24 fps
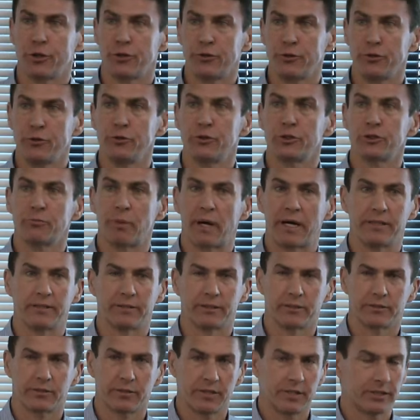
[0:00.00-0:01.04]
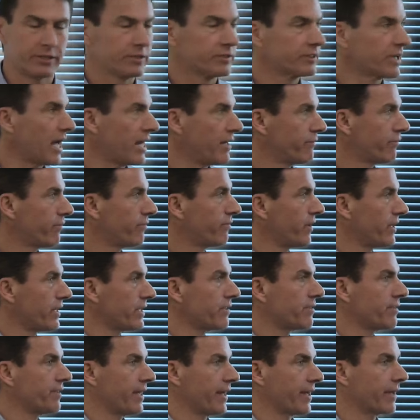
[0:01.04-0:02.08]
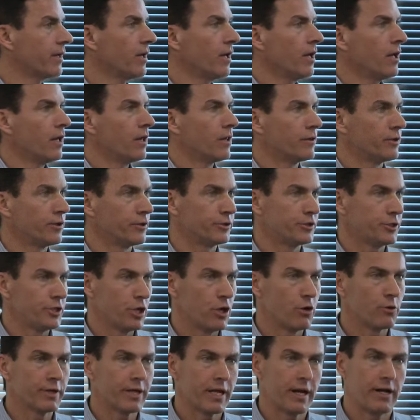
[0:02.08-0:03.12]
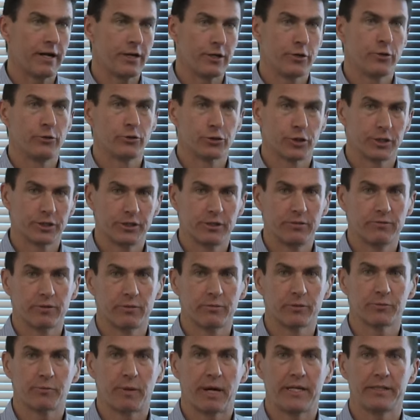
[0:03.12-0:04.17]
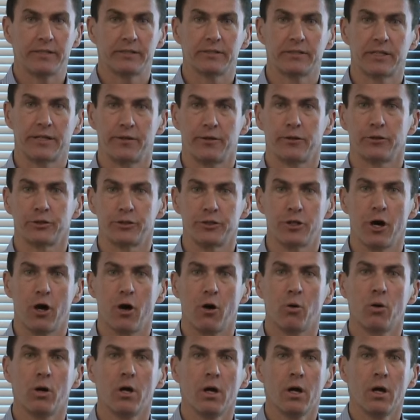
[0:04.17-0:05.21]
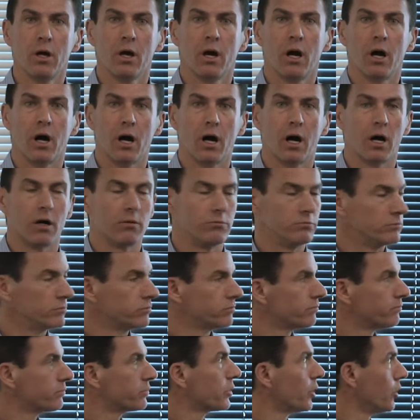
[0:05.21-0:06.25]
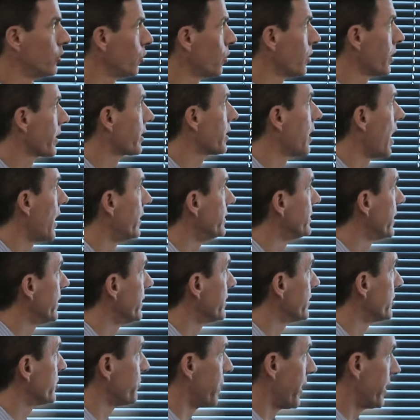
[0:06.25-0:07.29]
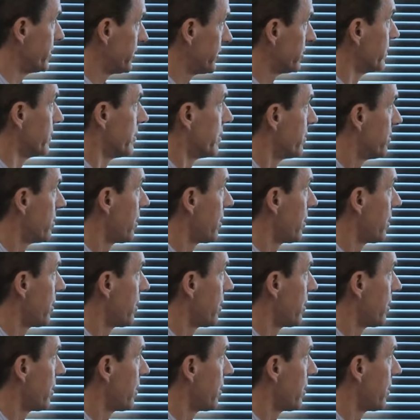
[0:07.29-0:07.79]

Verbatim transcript: don't use spices, so this is kind of a funny thing. There's, you don't get any nutrition from spices, and there's no um, caloric content to spices, n